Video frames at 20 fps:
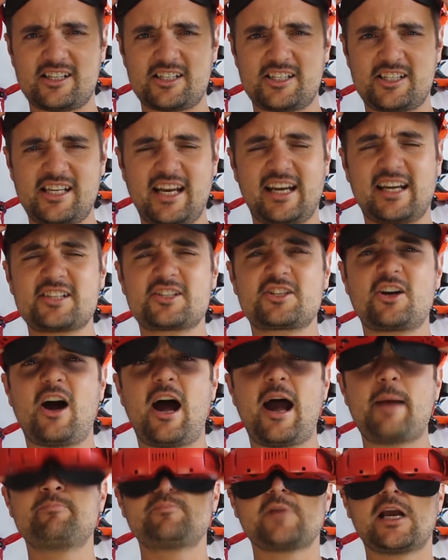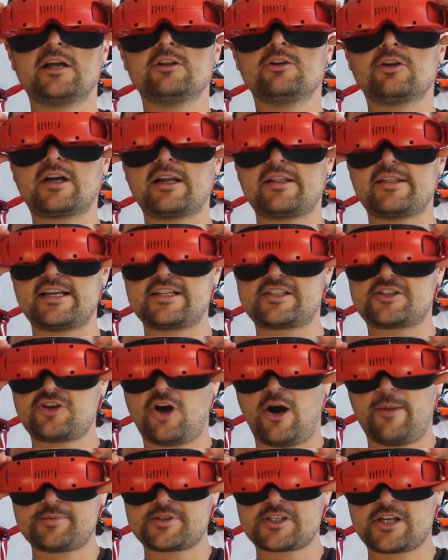The second time looking at these
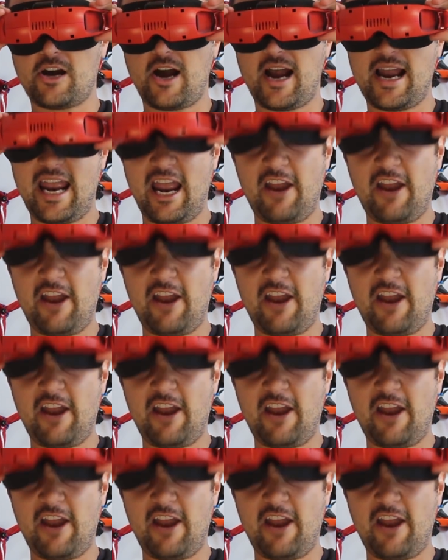Topsky